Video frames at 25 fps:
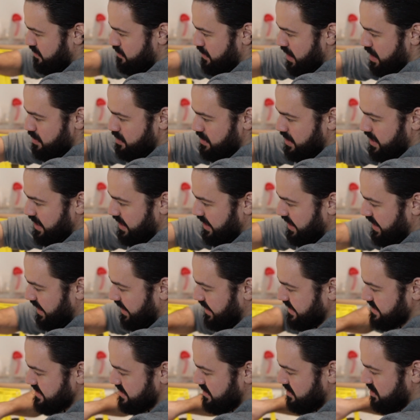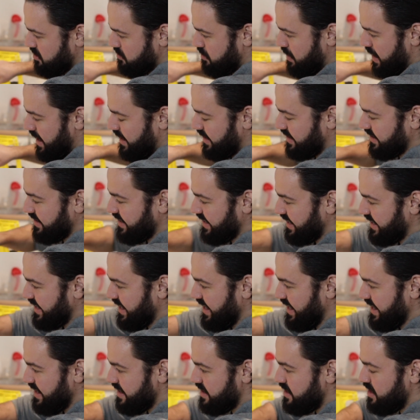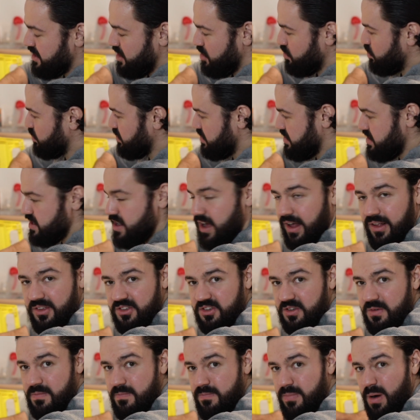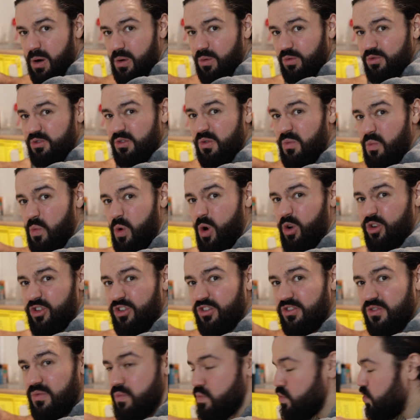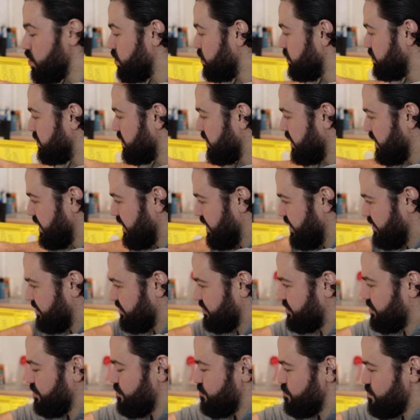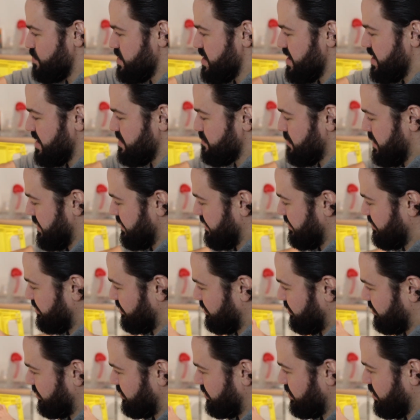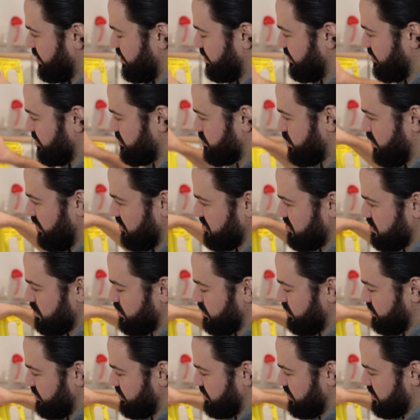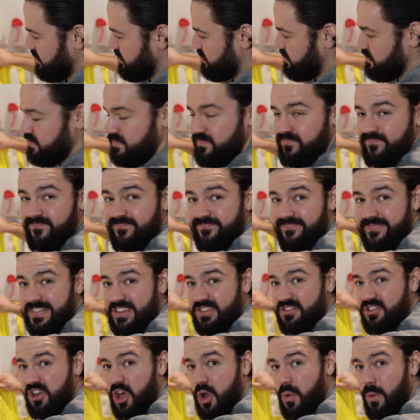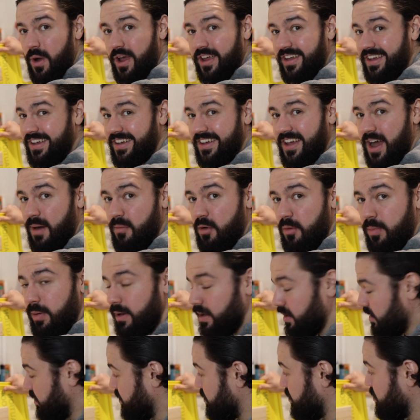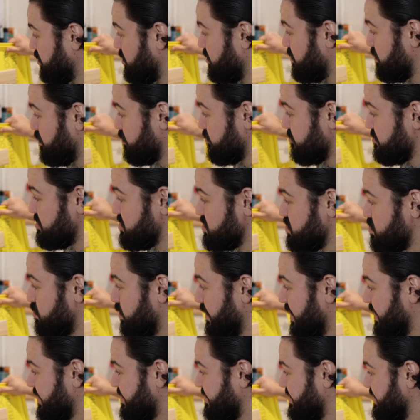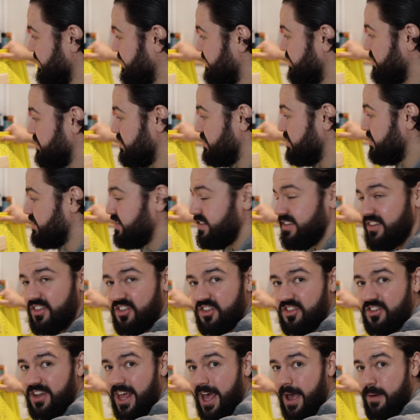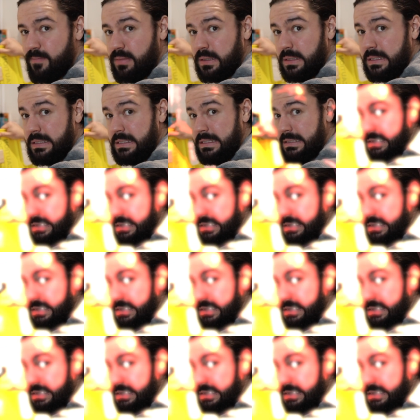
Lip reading: then maybe connect it at the back again with nuts and bolts and washers and wood just to really make this as sturdy as possible so there's no way it can come apart or this brittle plastic can snap.